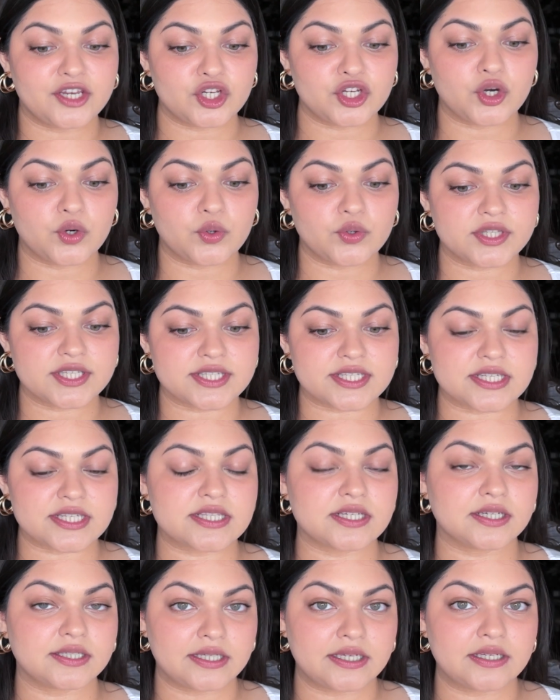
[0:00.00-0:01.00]
know this is
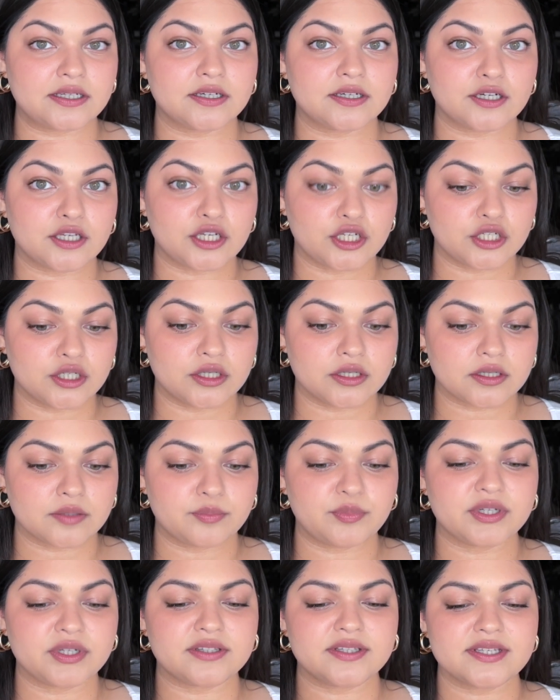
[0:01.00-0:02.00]
the clean girl look,
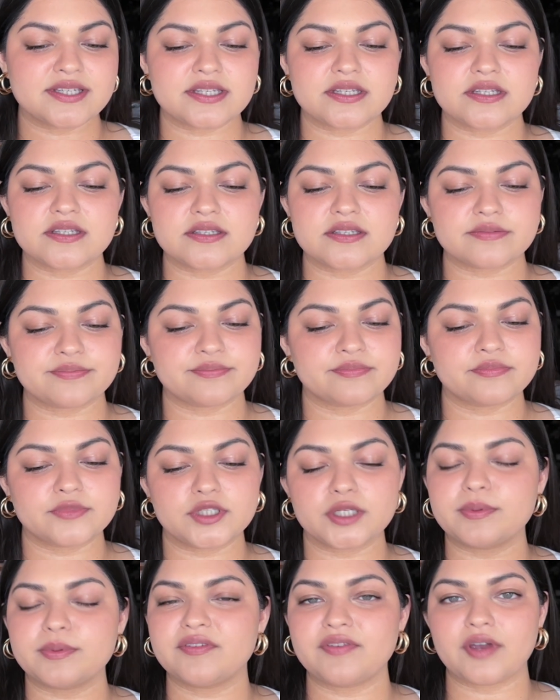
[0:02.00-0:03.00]
but this is,
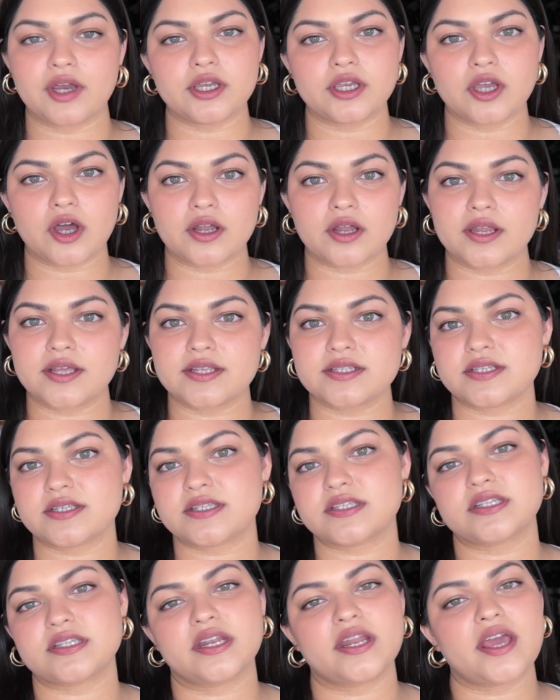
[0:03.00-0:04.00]
to be very honest, this
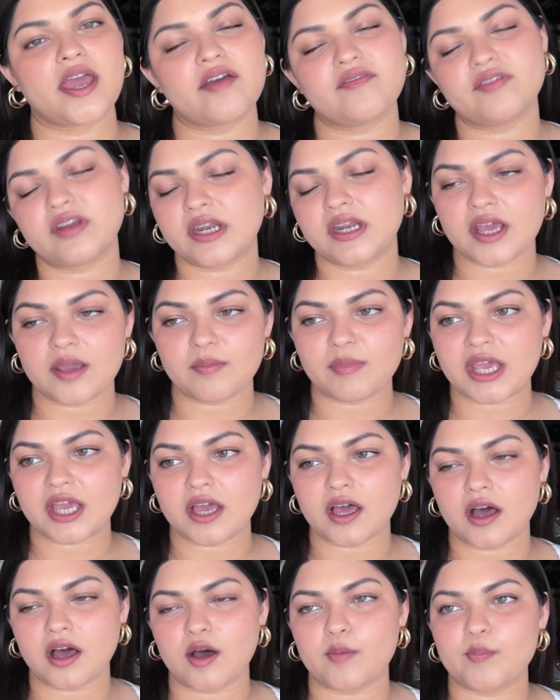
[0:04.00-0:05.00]
is an everyday
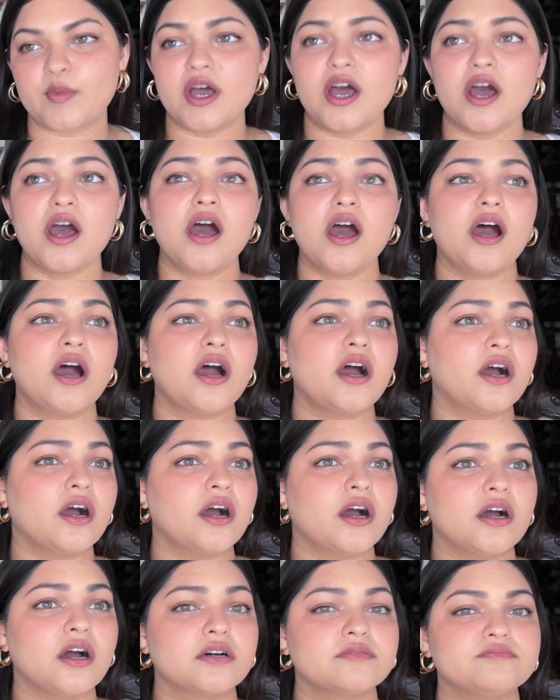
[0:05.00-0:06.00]
makeup.
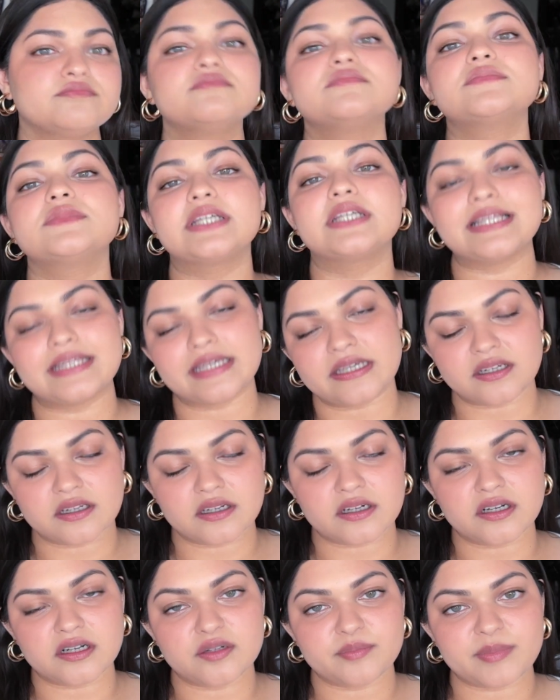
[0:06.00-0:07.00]
Clean
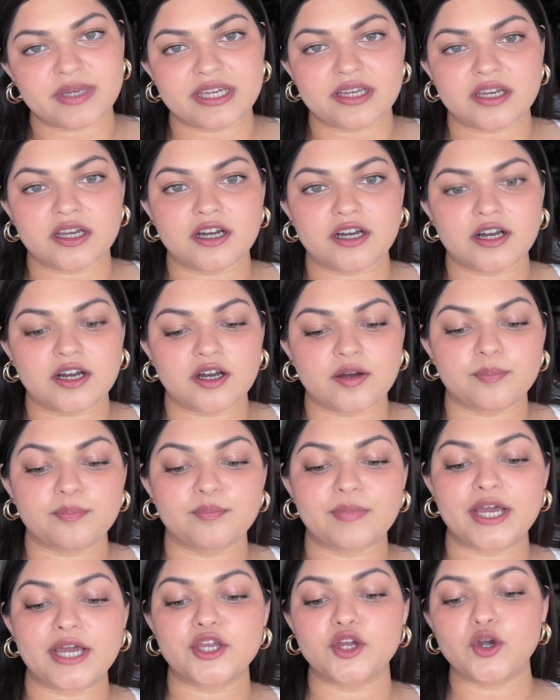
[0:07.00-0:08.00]
girl makeup,
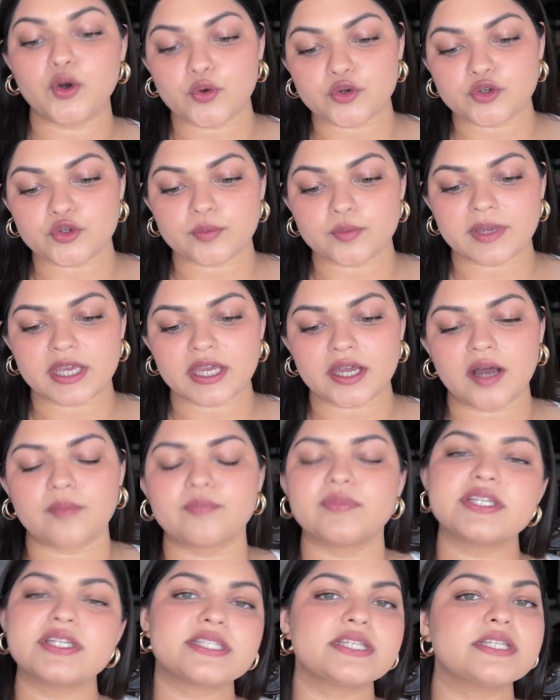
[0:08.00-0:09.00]
my go-to
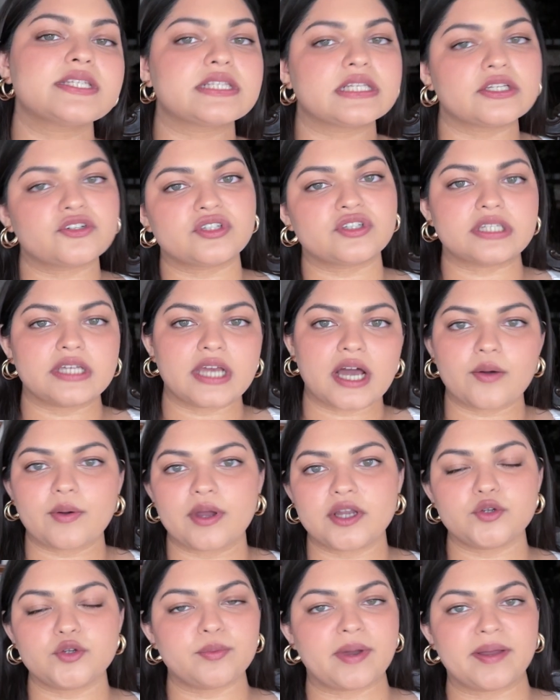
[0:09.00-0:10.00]
makeup. This is literally how
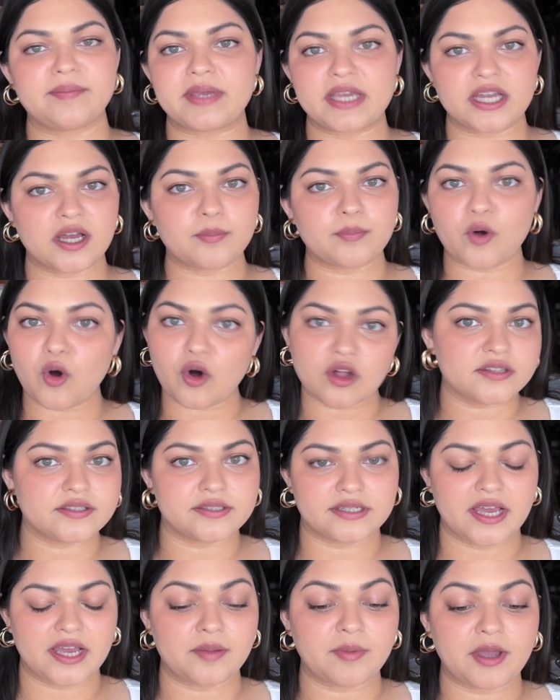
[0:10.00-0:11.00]
I do my makeup all the
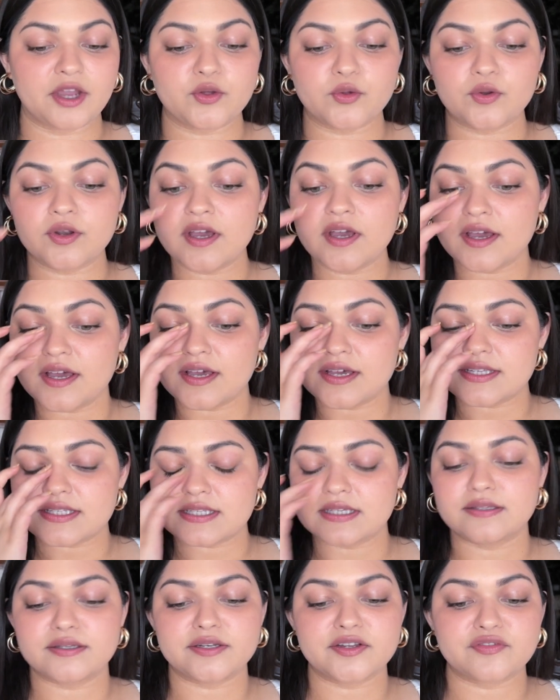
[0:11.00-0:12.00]
time. I don't
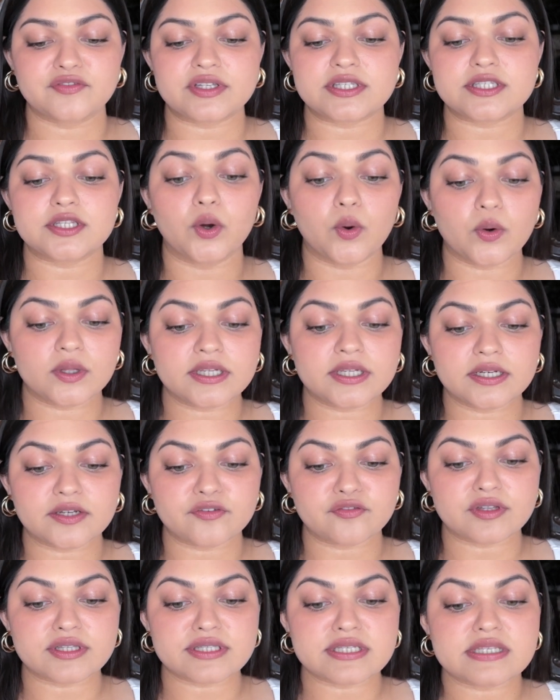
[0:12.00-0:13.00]
see the difference. The only
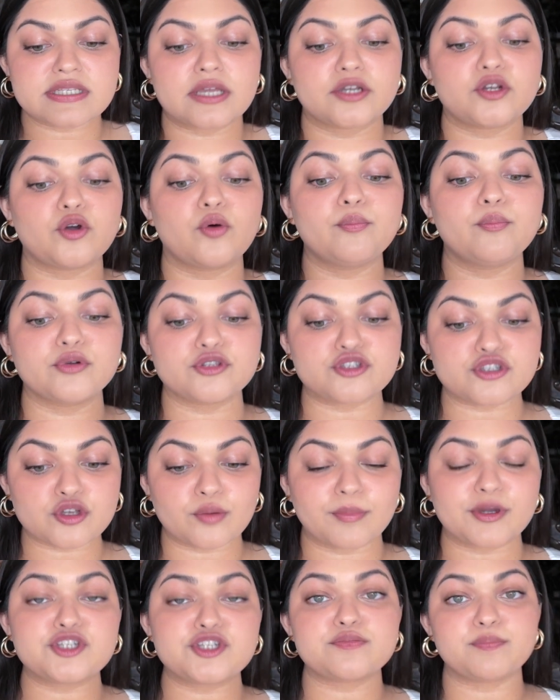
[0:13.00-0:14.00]
difference is I don't put so
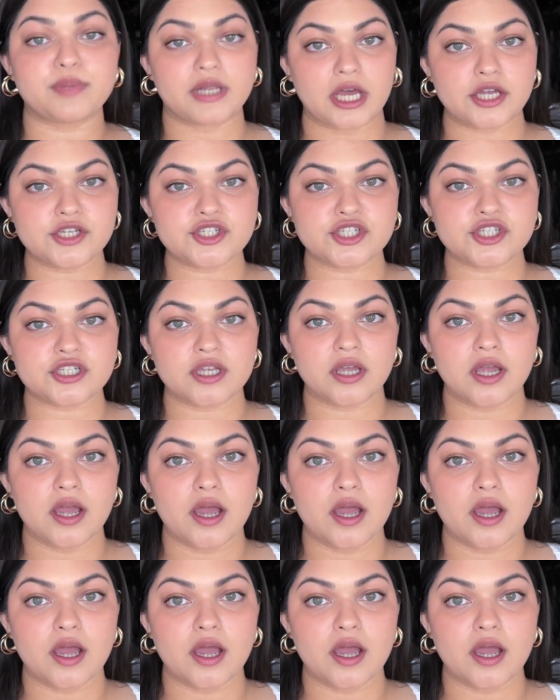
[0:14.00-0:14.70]
much blush